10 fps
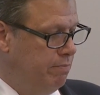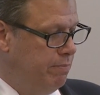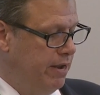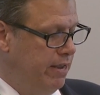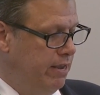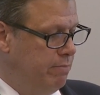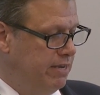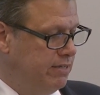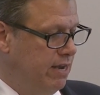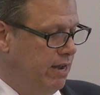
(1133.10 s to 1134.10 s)
by
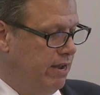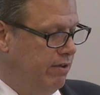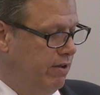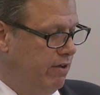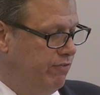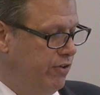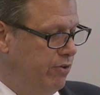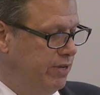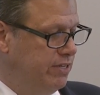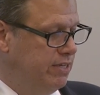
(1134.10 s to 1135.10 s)
EMSI for
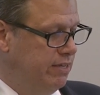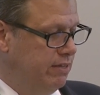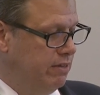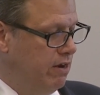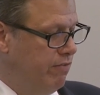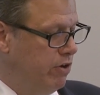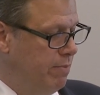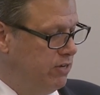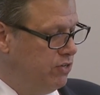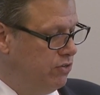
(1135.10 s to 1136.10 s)
UNC that the governor
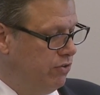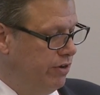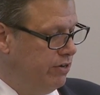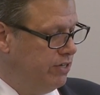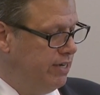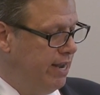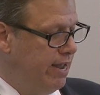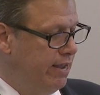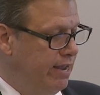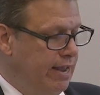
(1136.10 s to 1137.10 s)
mentioned earlier
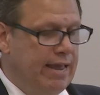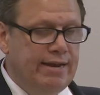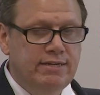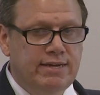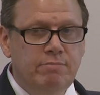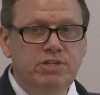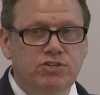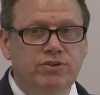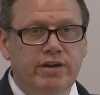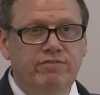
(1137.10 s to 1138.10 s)
today, and it
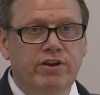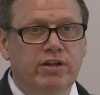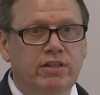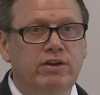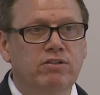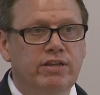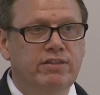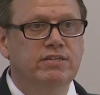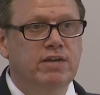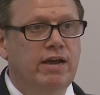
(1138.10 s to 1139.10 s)
demonstrated very clearly
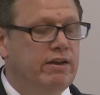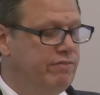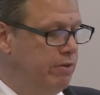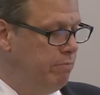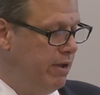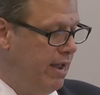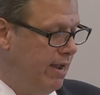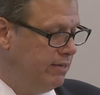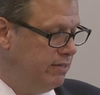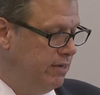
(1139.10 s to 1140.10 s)
this kind of
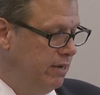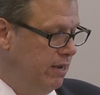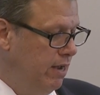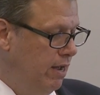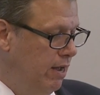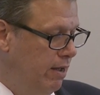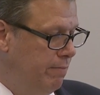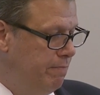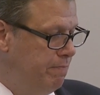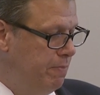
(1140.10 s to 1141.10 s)
impact.
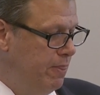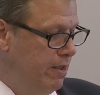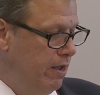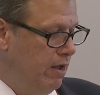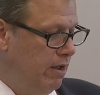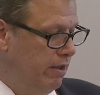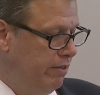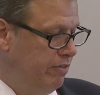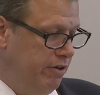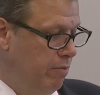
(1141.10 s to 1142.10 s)
The
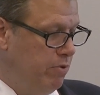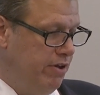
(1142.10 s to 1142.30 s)
number, I